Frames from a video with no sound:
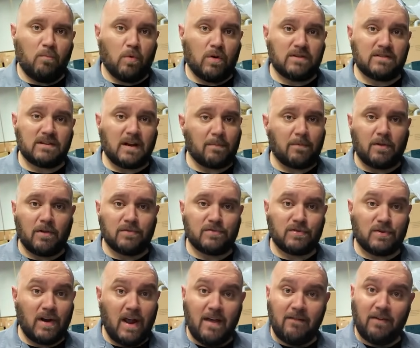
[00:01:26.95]
one step
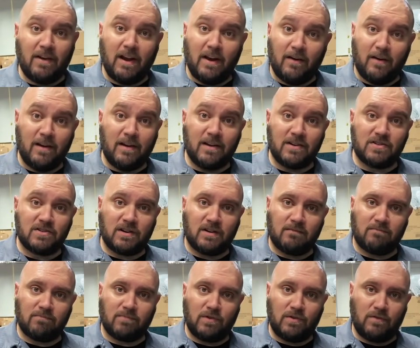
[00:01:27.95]
closer to having air
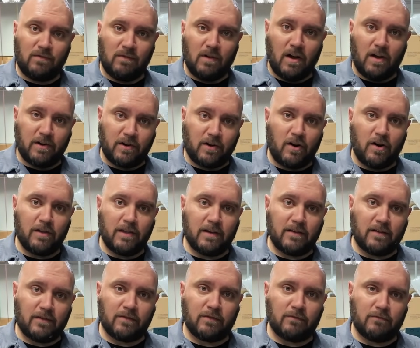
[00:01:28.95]
conditioning on a car that
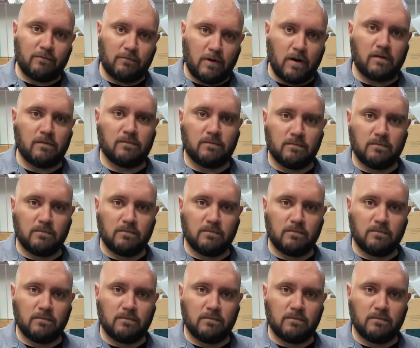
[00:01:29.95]
doesn't run.